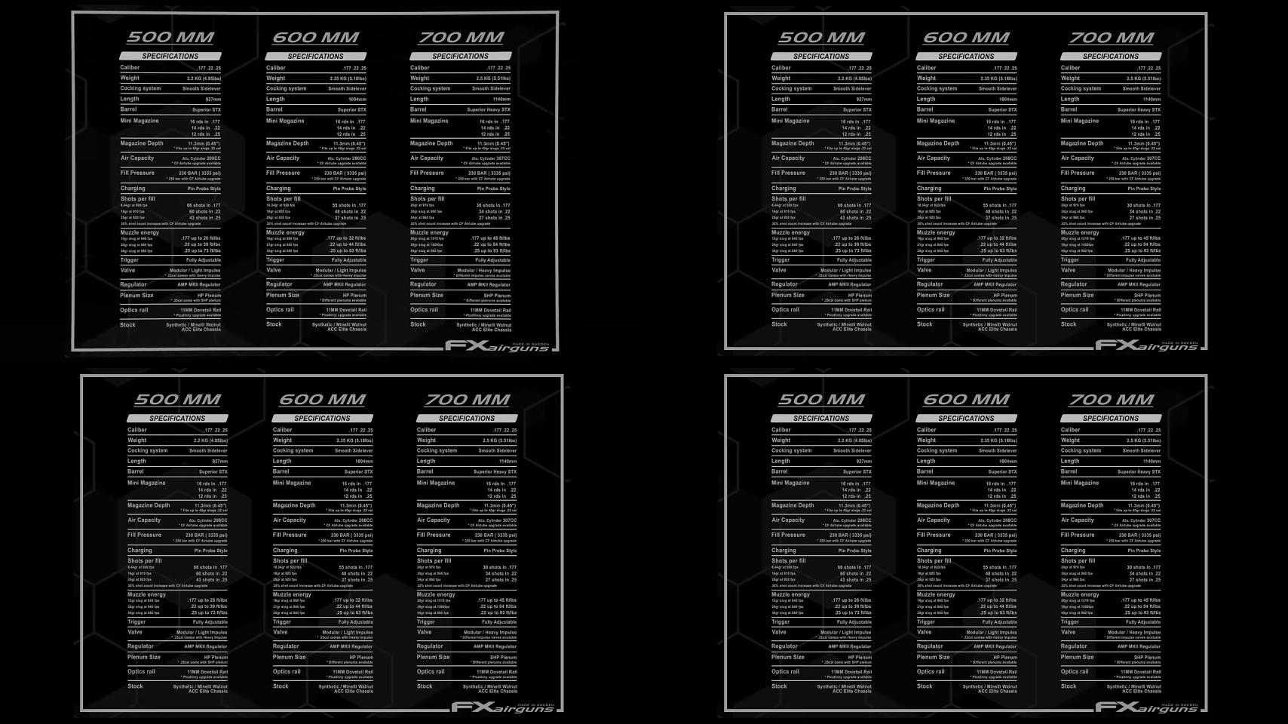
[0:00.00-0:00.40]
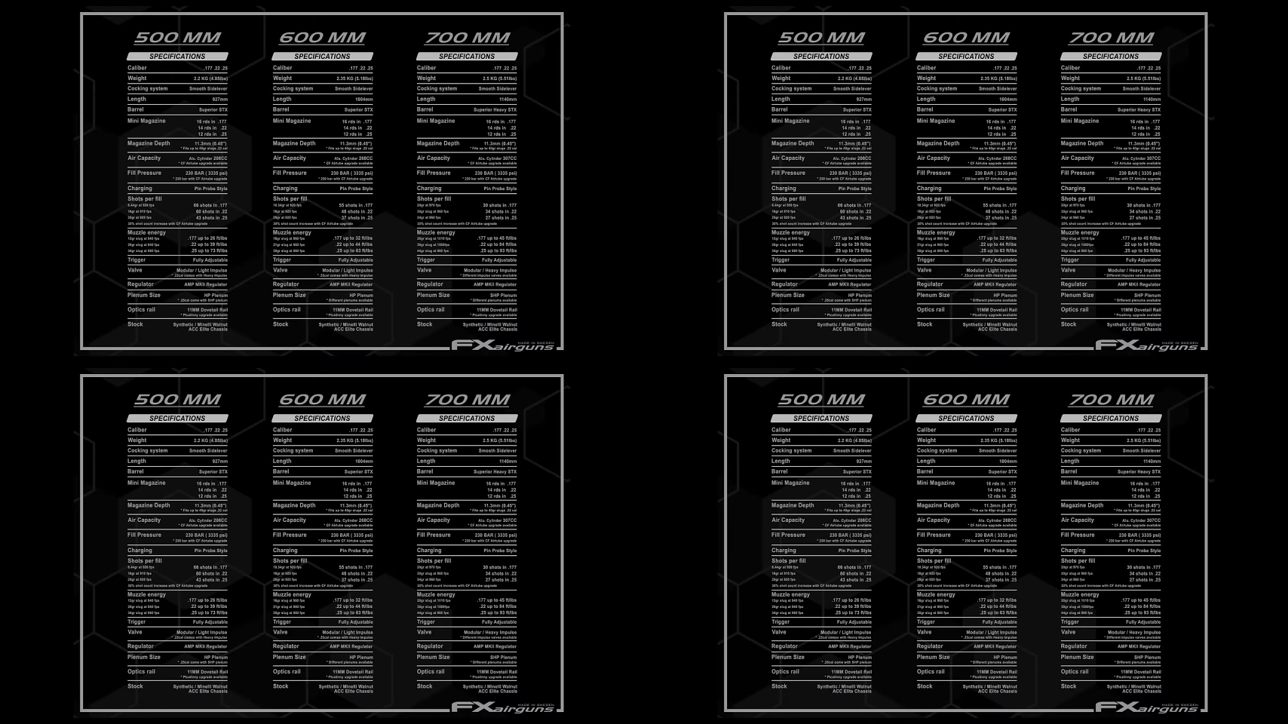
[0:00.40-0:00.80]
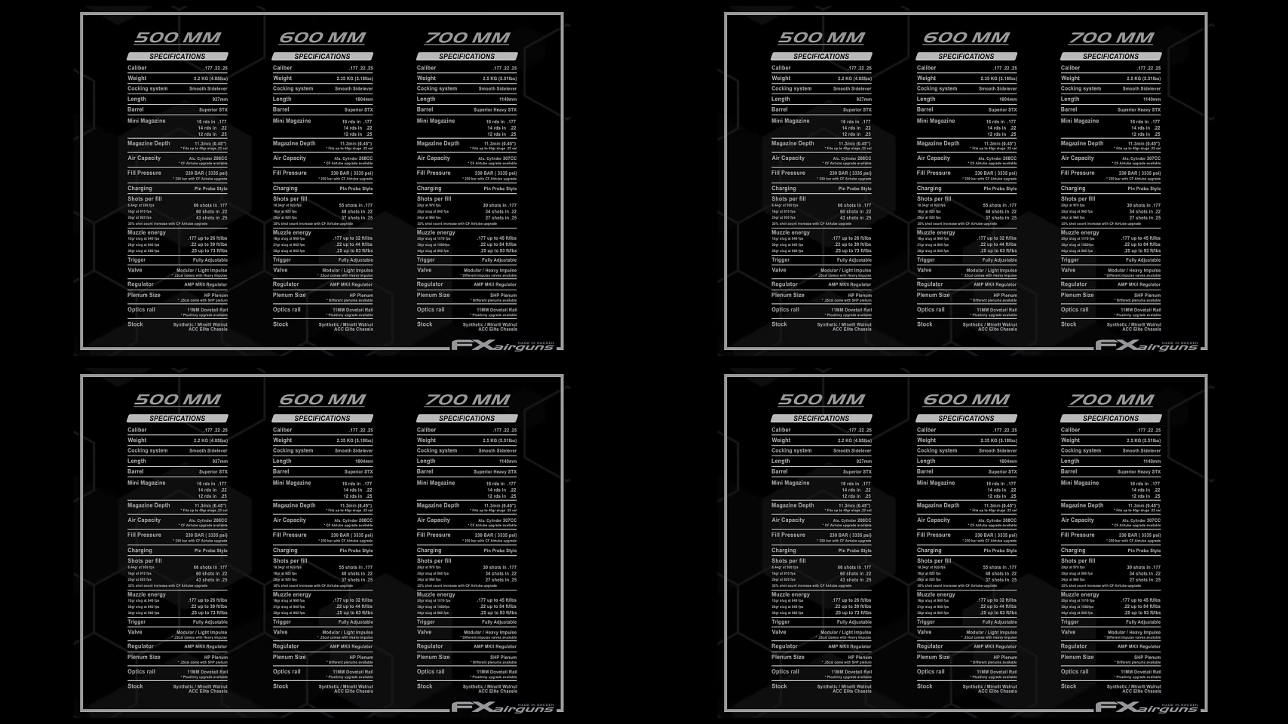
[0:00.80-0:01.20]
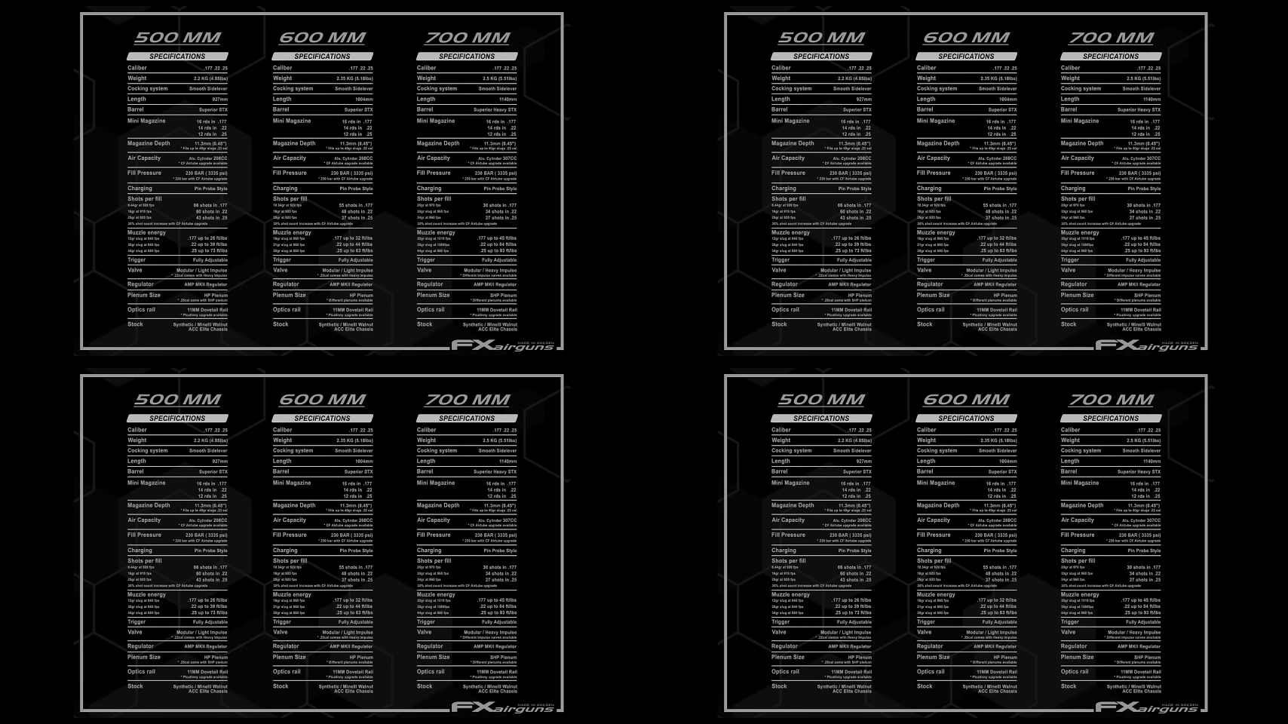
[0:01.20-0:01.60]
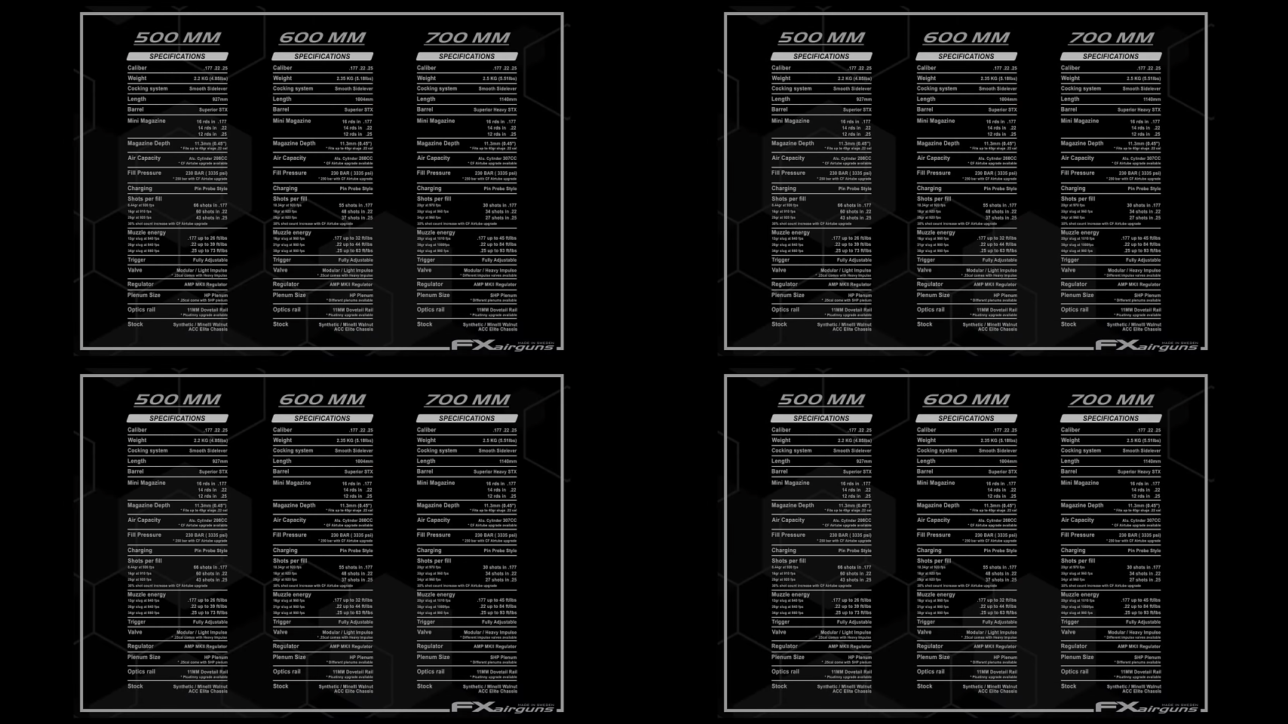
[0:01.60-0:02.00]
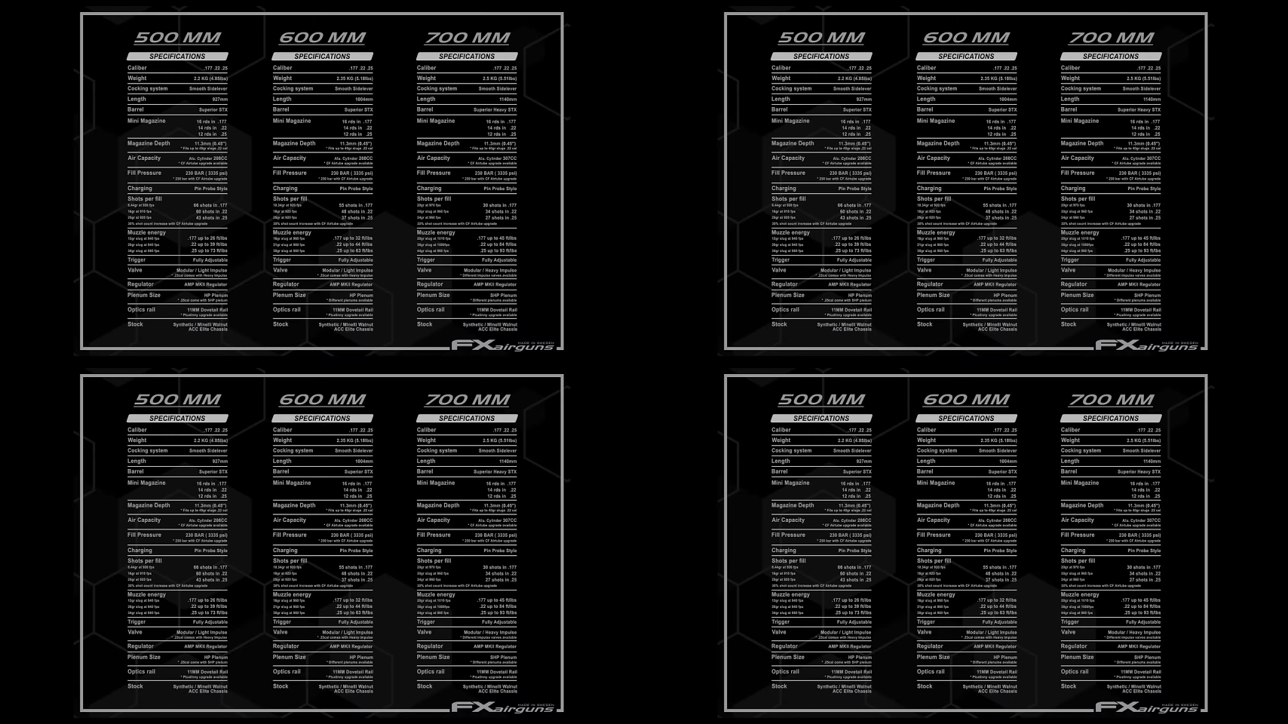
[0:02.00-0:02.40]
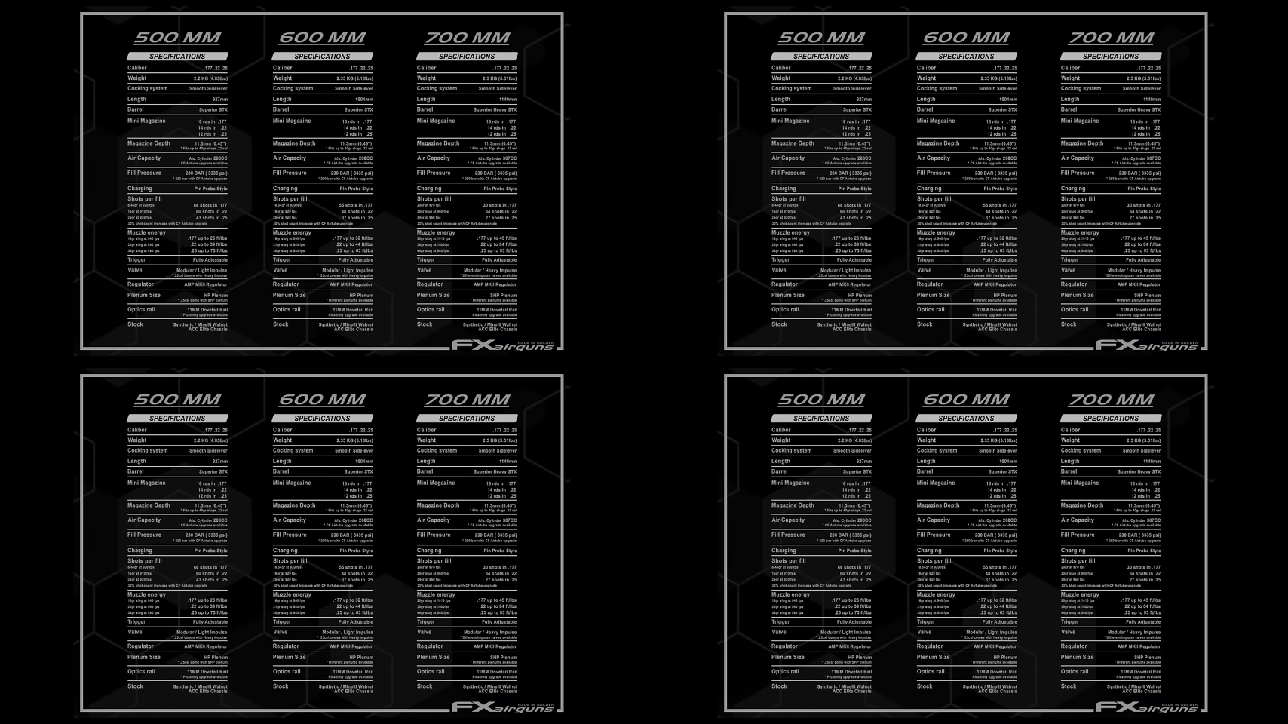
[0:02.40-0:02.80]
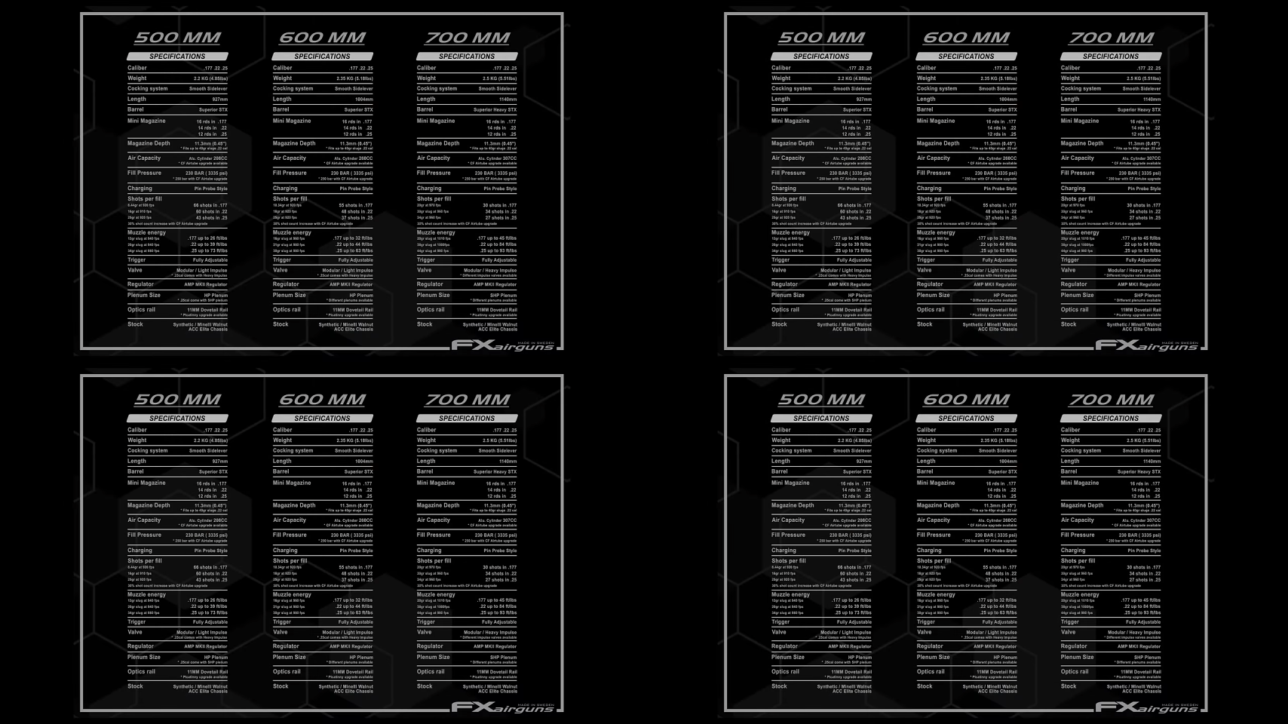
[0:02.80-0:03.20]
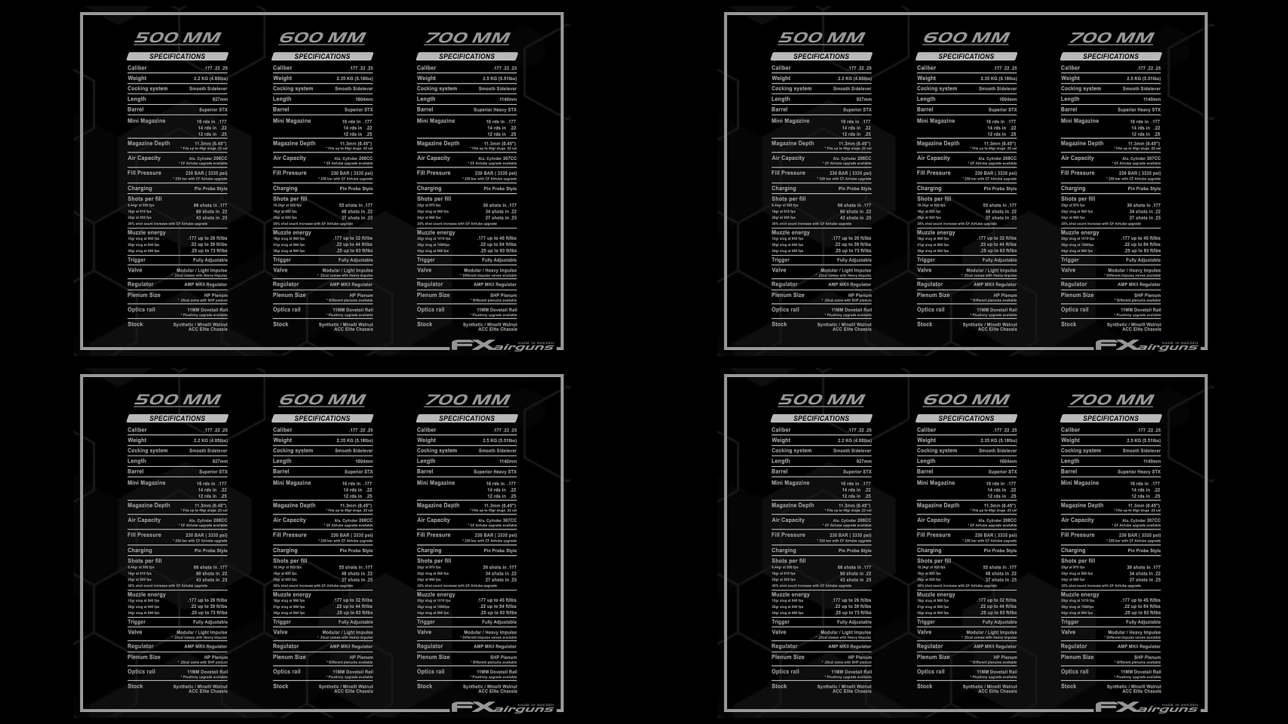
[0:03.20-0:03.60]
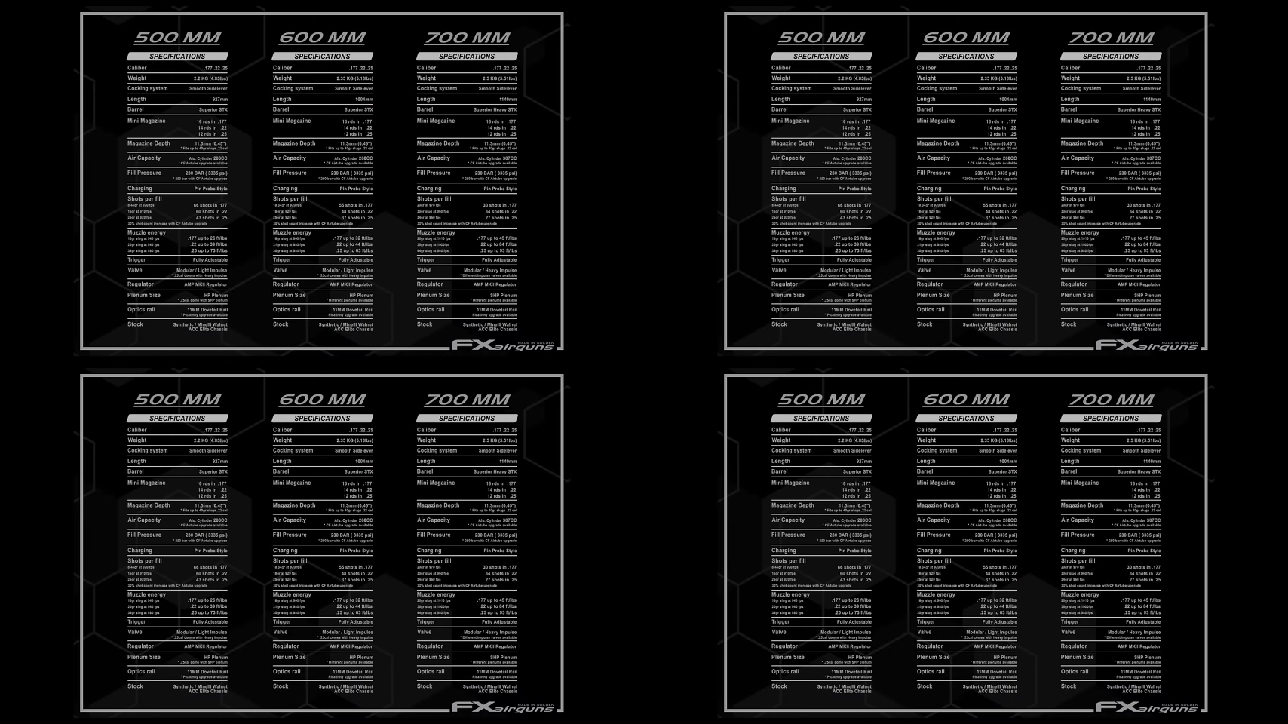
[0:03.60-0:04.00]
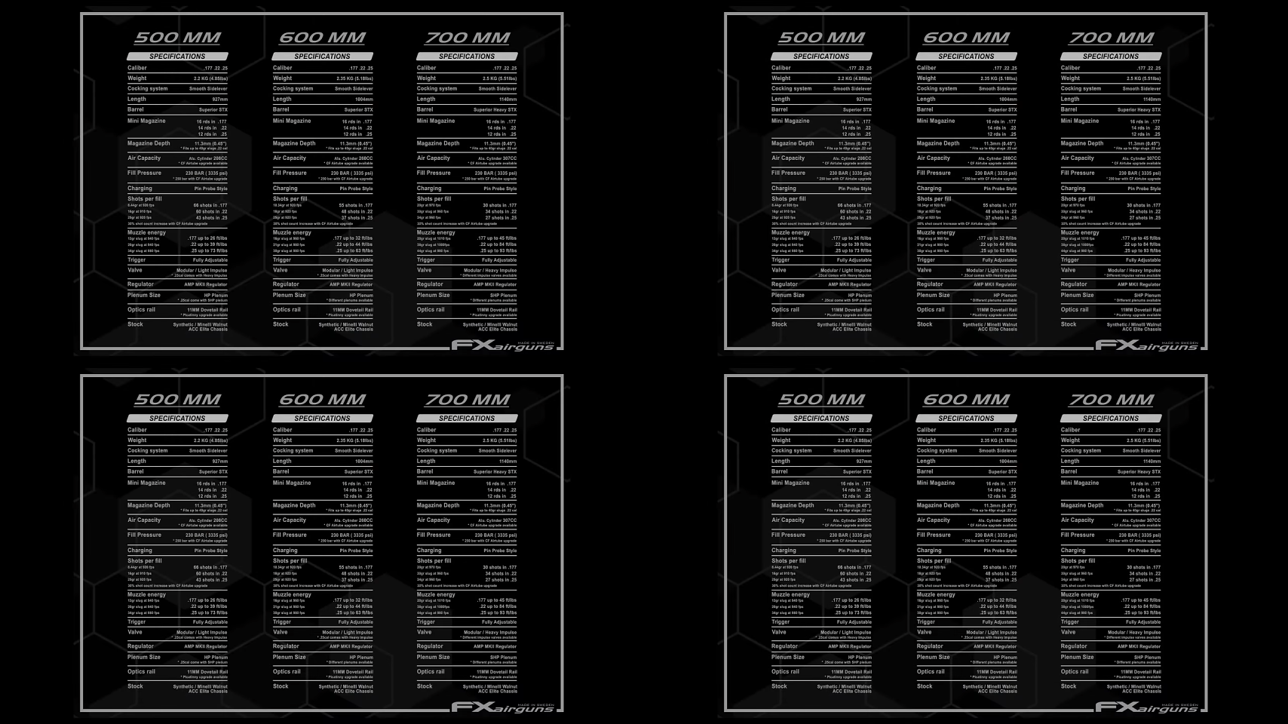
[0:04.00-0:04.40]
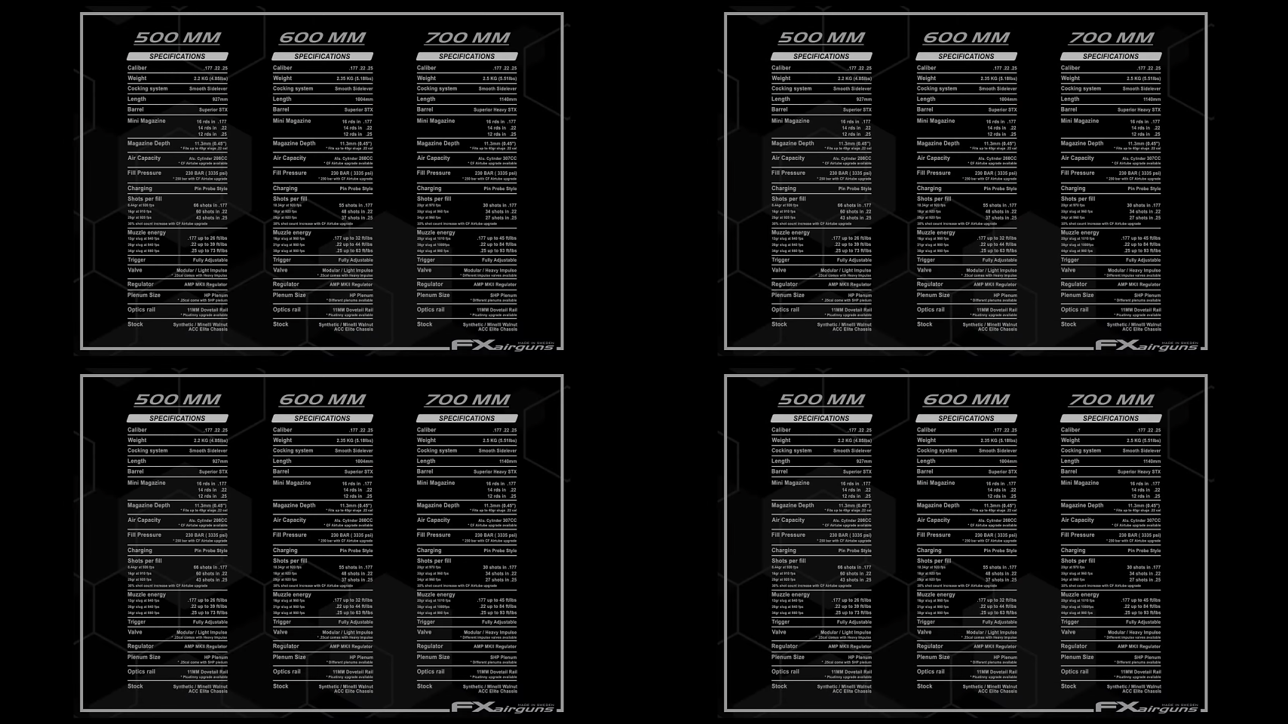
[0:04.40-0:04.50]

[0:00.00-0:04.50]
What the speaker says: [unreadable: no face in view]